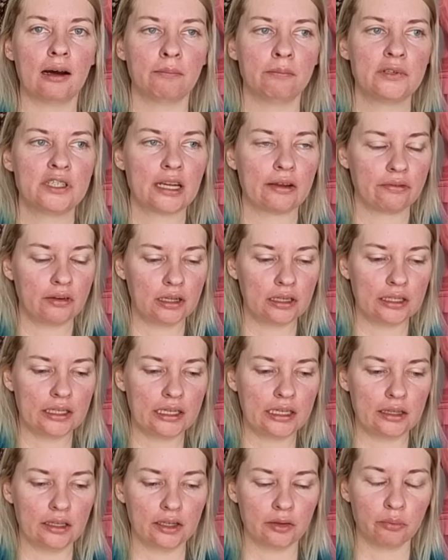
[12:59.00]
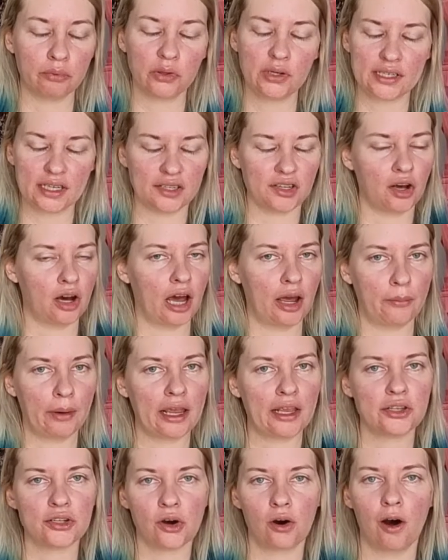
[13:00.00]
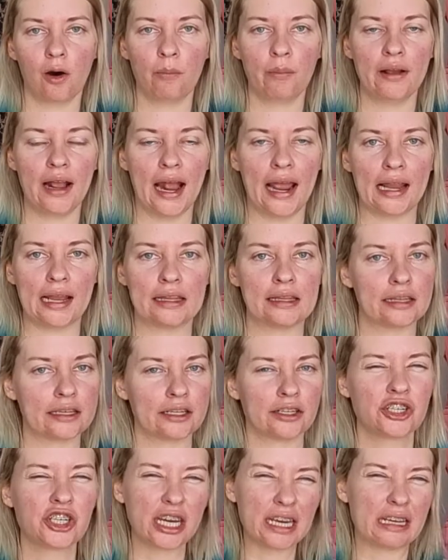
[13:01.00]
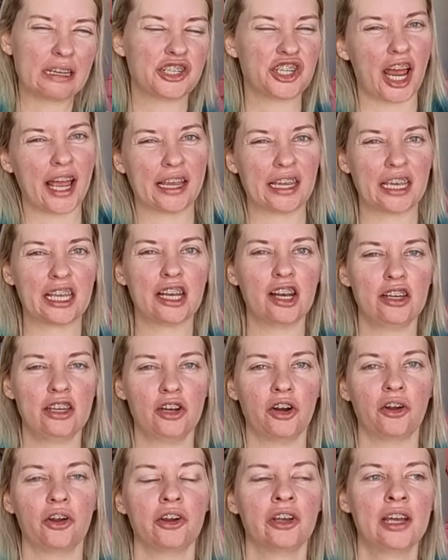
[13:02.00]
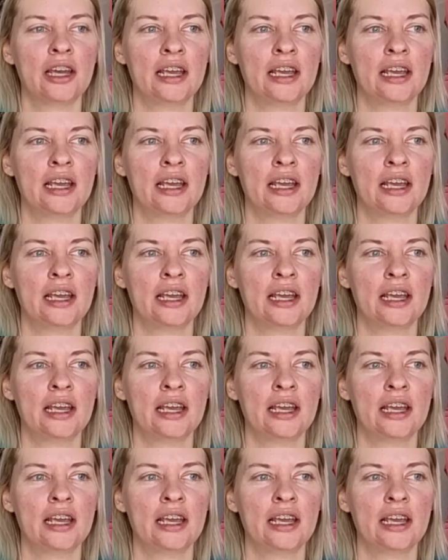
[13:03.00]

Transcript: Definitely the Princess Highway top and the chic jacket, you know,